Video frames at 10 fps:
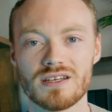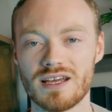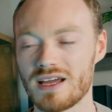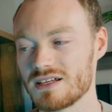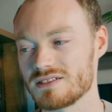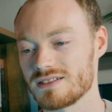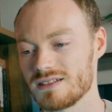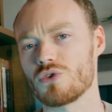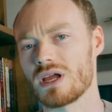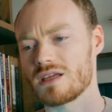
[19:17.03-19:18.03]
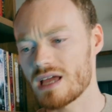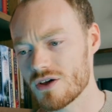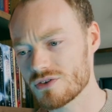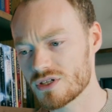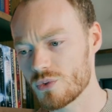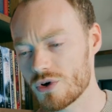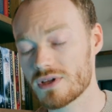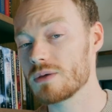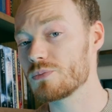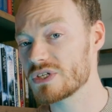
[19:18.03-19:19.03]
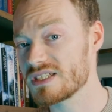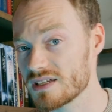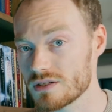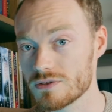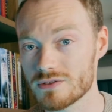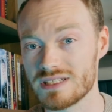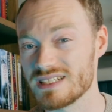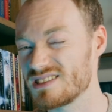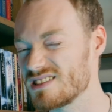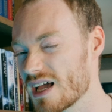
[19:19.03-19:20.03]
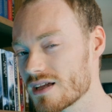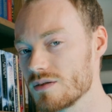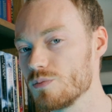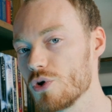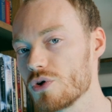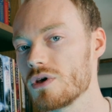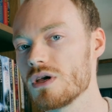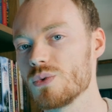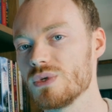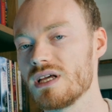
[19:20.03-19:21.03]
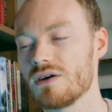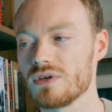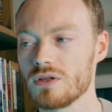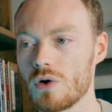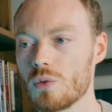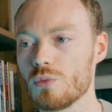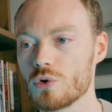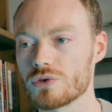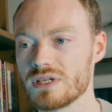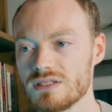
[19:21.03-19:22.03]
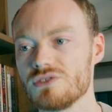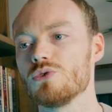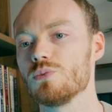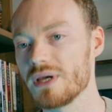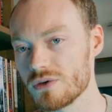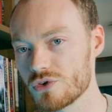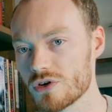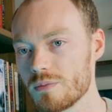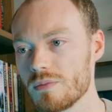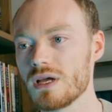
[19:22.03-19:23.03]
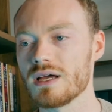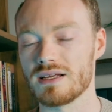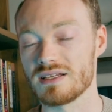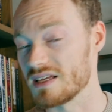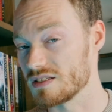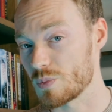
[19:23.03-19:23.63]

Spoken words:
It has great character work. In particular, this second book, we delve a lot more into Pilgrim and his